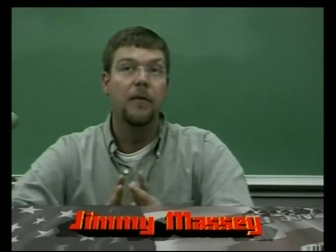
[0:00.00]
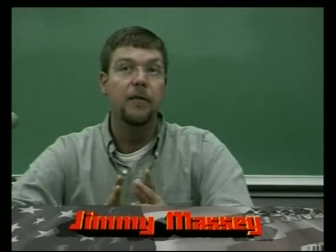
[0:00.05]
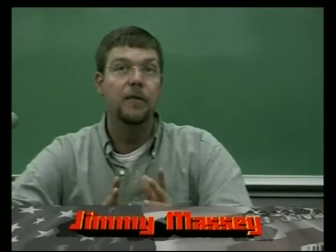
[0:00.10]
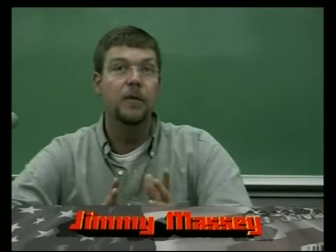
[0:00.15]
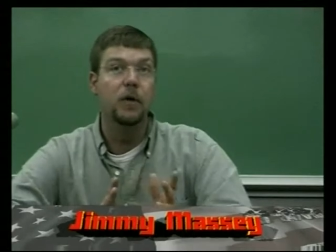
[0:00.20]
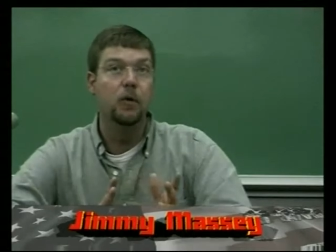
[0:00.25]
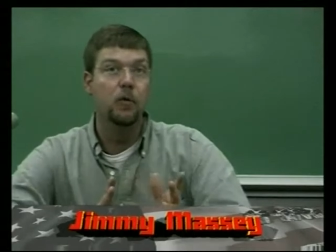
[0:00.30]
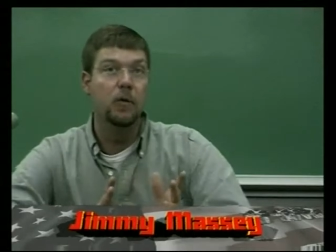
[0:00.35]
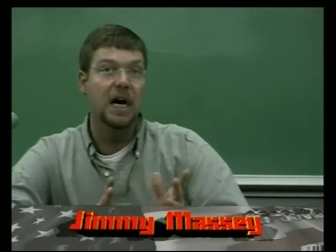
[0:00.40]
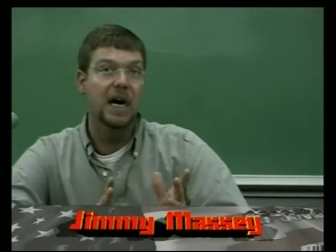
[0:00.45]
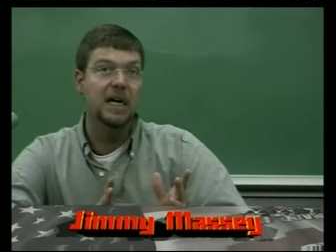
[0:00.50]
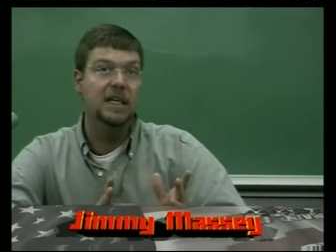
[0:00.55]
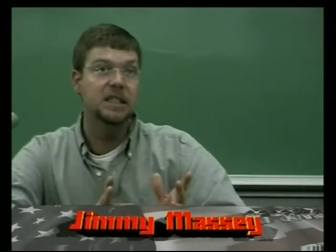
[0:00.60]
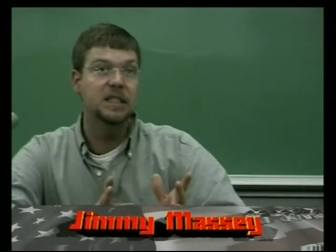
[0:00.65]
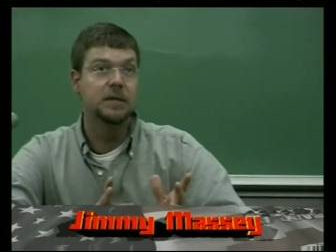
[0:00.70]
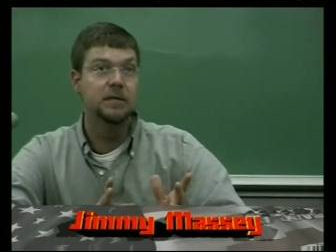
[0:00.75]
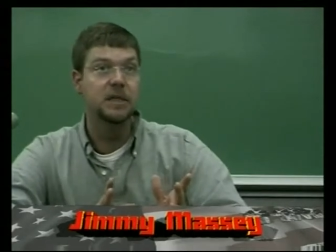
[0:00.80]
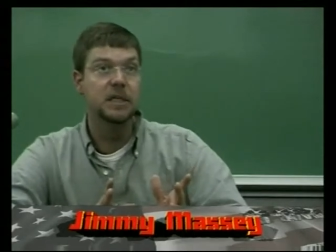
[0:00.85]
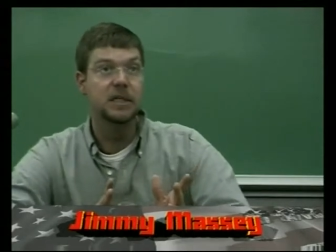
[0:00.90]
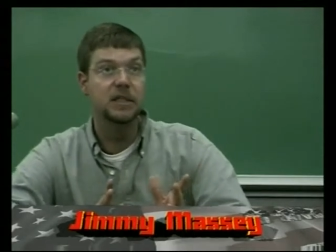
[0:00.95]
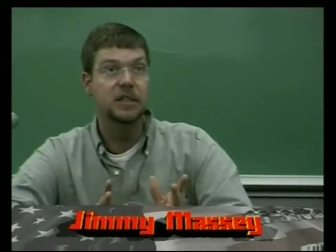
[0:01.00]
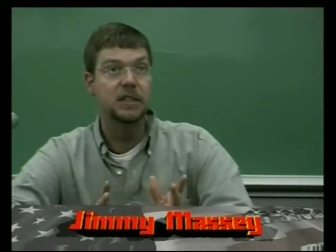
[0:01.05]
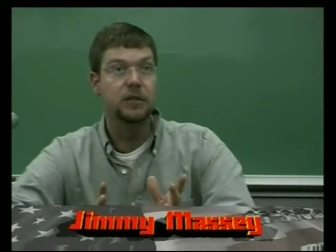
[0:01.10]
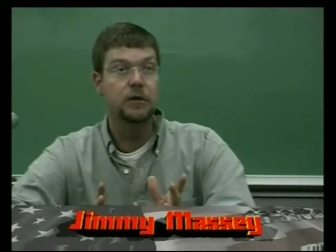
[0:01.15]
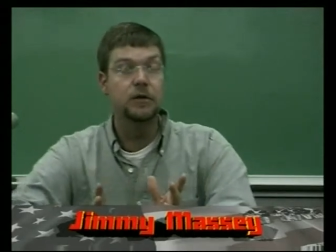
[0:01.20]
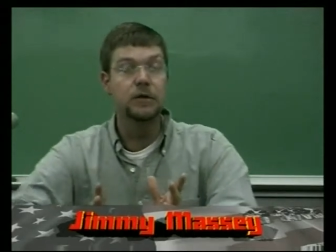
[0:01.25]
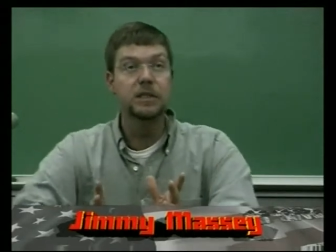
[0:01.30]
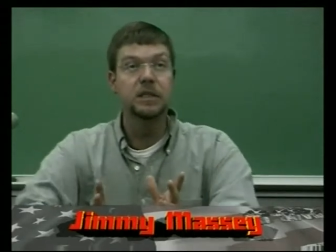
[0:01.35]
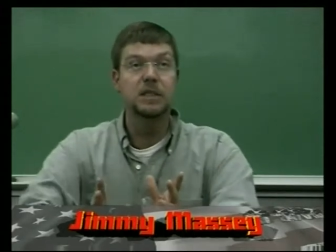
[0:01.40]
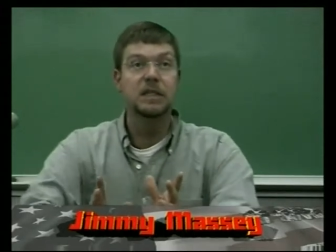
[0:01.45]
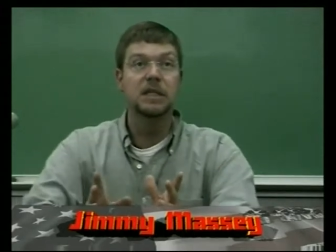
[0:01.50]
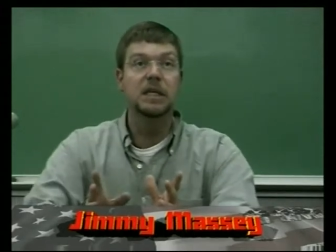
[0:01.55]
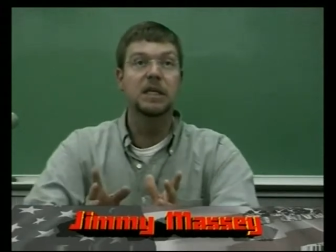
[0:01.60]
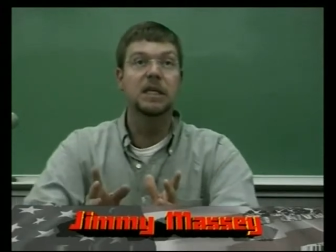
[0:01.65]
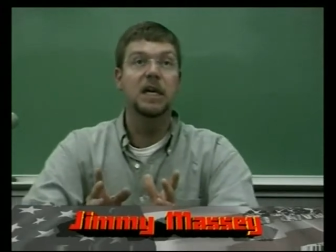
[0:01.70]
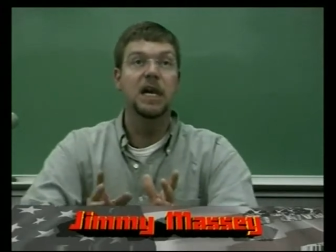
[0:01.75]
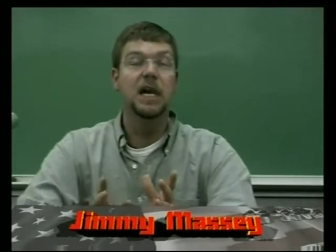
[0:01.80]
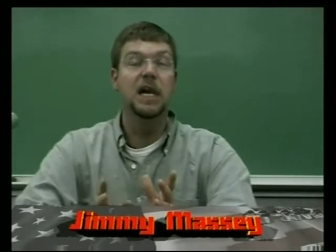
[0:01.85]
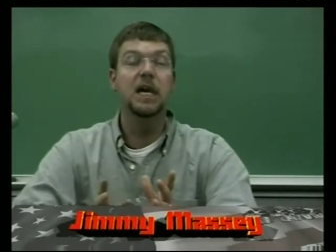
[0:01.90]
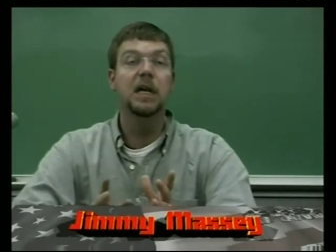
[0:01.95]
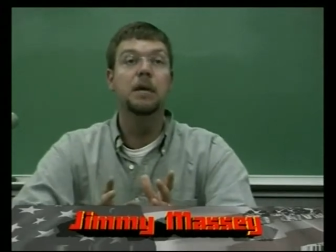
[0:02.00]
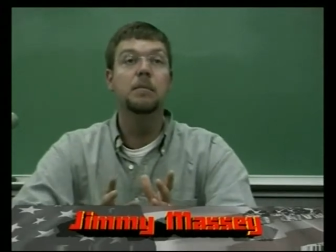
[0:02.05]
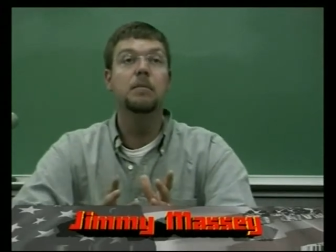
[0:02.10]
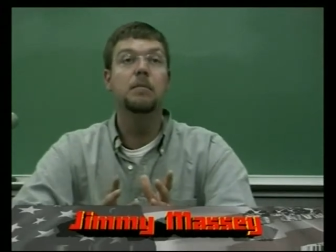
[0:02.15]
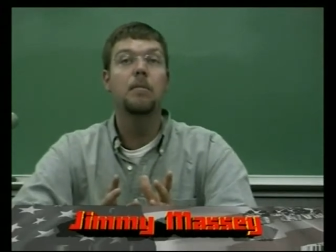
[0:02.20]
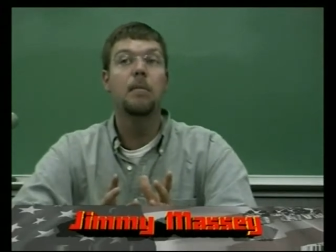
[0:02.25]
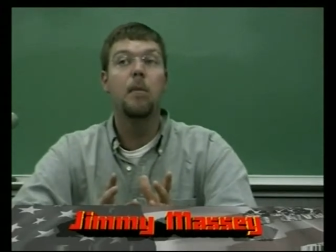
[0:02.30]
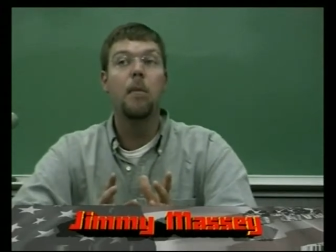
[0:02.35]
The rise of the insurgency came,